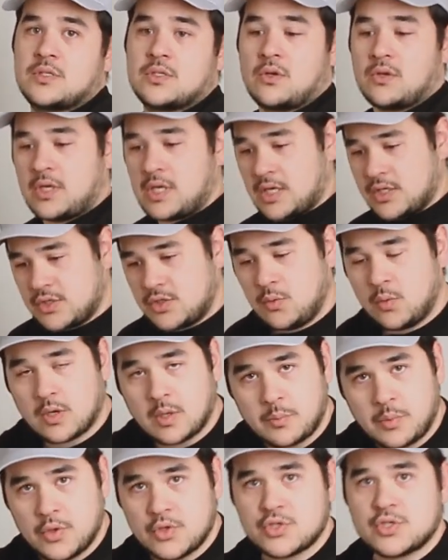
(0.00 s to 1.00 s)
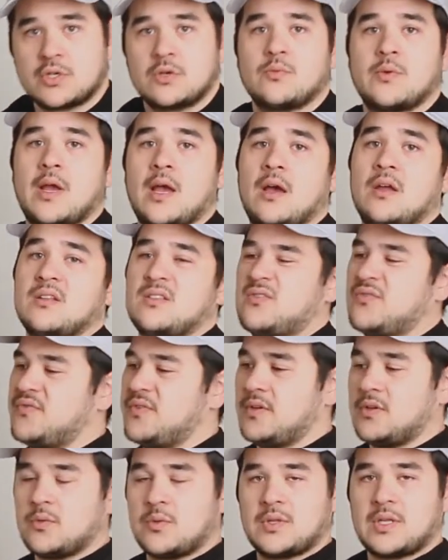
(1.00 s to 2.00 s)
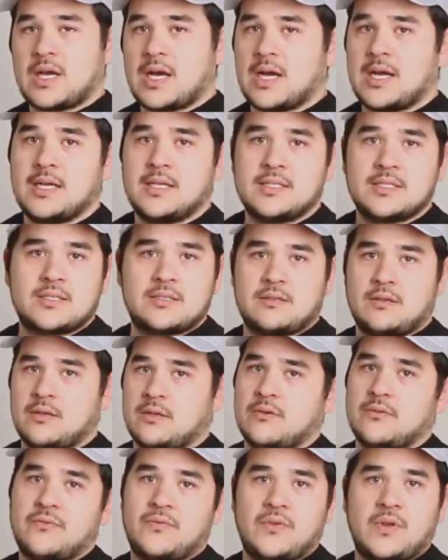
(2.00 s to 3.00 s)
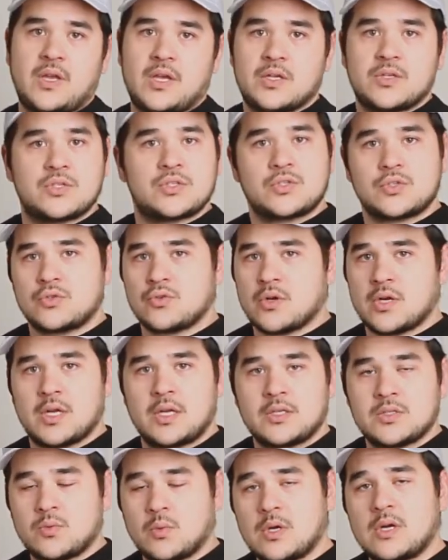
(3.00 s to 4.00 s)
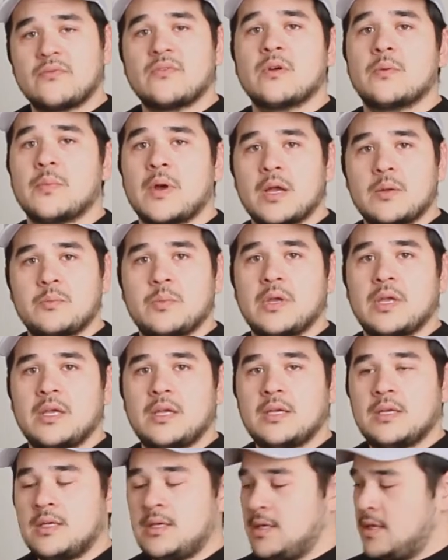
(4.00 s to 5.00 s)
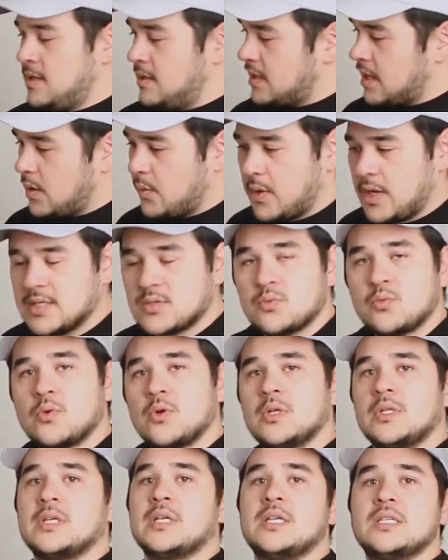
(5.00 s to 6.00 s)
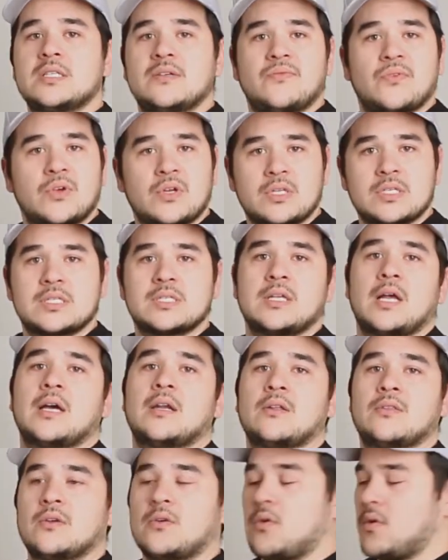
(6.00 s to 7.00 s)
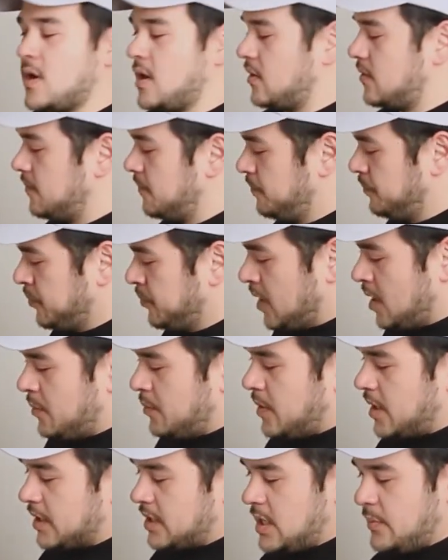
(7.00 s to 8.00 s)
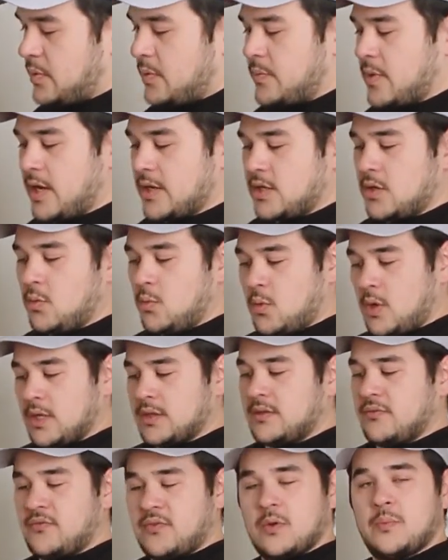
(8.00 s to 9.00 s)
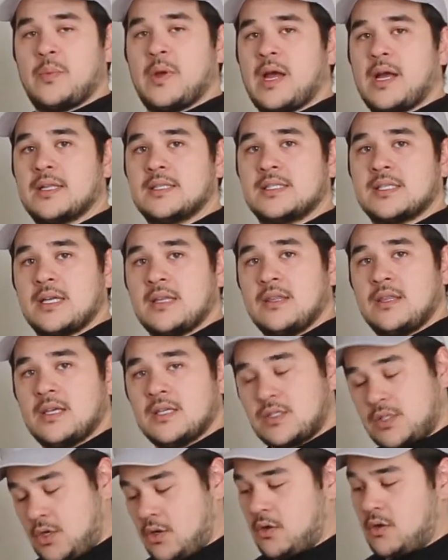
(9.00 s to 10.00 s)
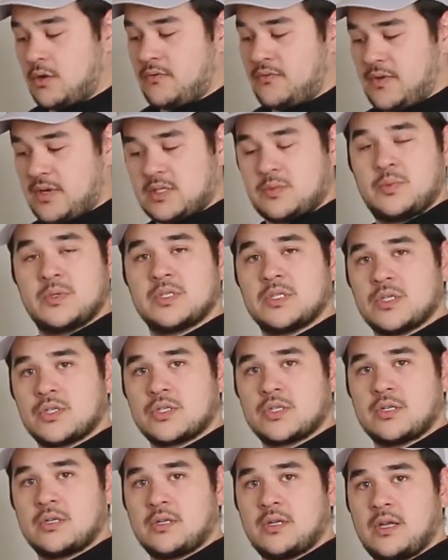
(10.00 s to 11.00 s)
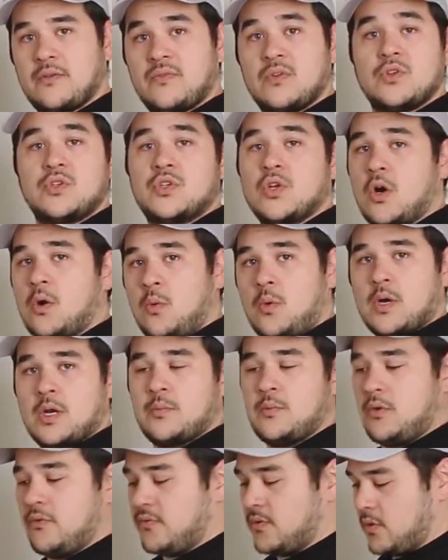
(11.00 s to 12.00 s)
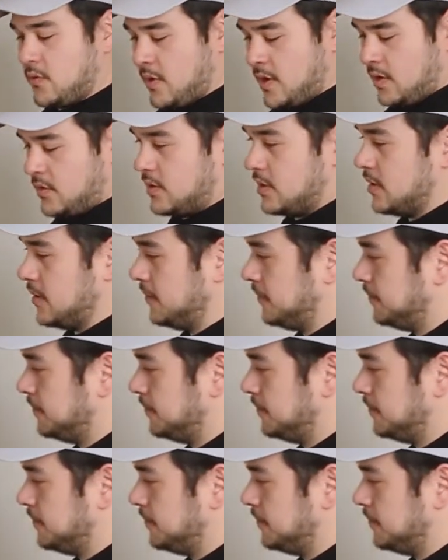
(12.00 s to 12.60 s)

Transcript: So in case you want to push it around, it's filled with ice, fish, drinks, whatever it might be. That way it's really easy for you to slide on the ground. But keep in mind, you want the foot pads in this current fixed position if you don't want it moving around.